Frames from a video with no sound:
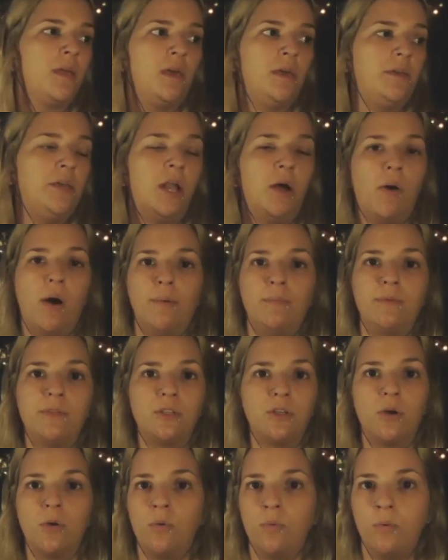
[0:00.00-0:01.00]
You know, I'm
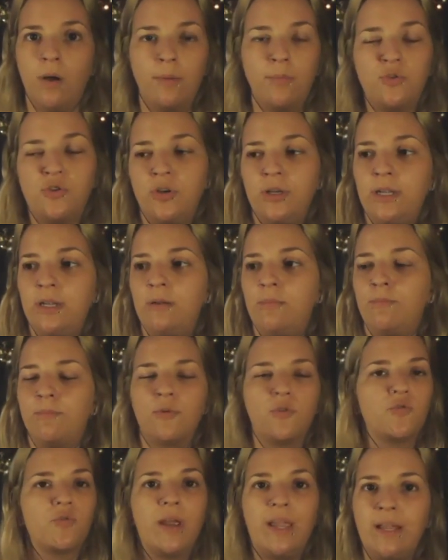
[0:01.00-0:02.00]
treated
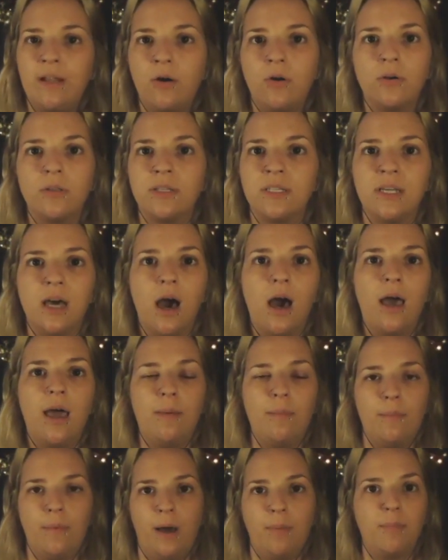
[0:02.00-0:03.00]
great all the
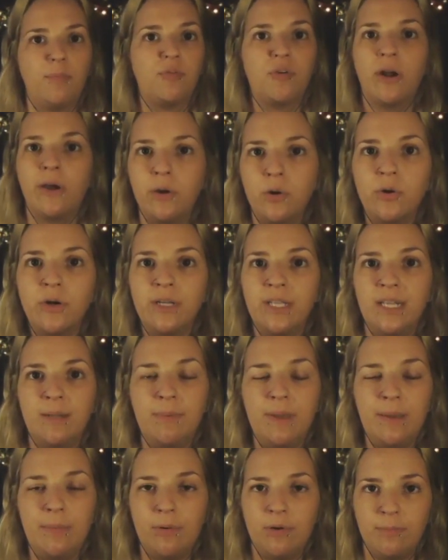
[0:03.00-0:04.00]
time. I'm a priority to
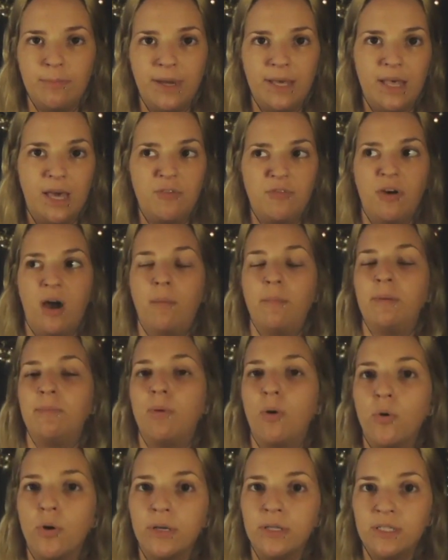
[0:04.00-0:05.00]
people in my life. I'm
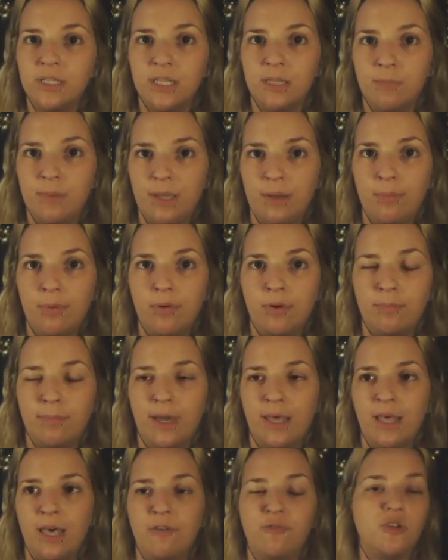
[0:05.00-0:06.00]
important to the people in
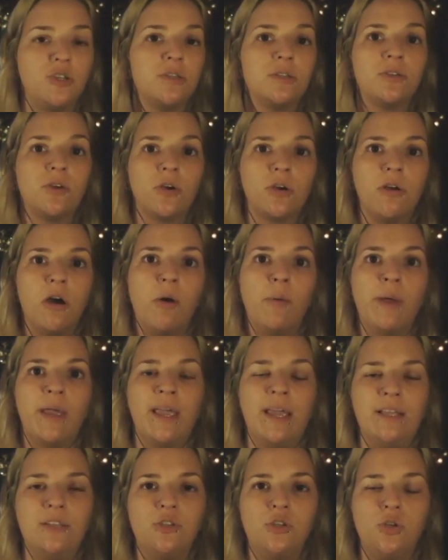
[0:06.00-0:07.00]
my life. Just start
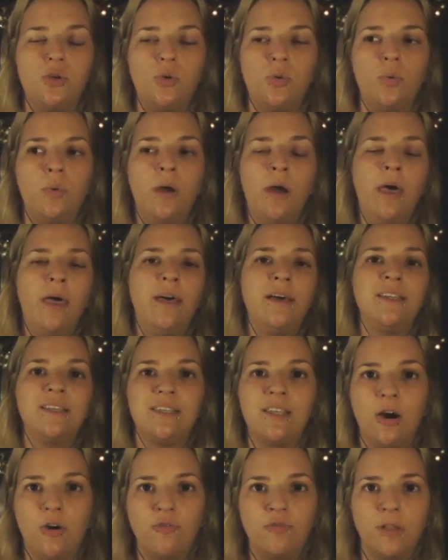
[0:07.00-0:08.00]
going into
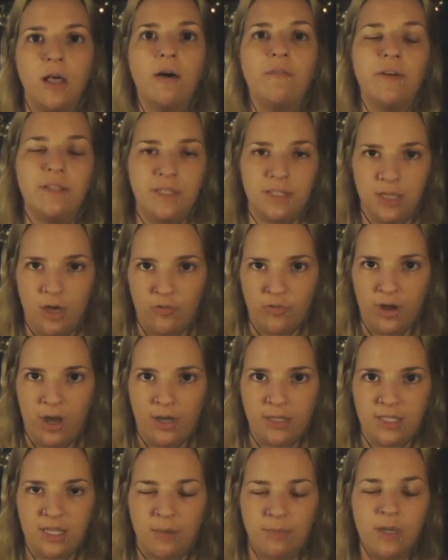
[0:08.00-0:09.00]
self-love and
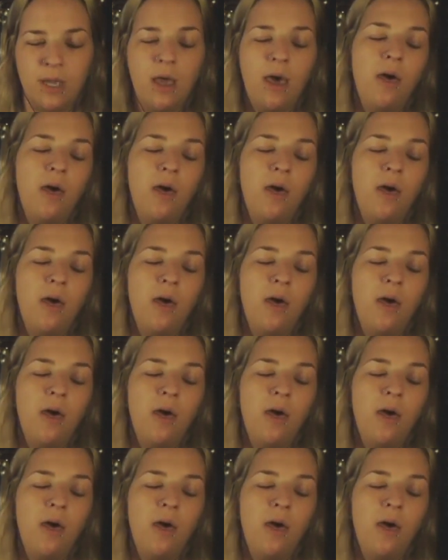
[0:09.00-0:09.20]
self-concept.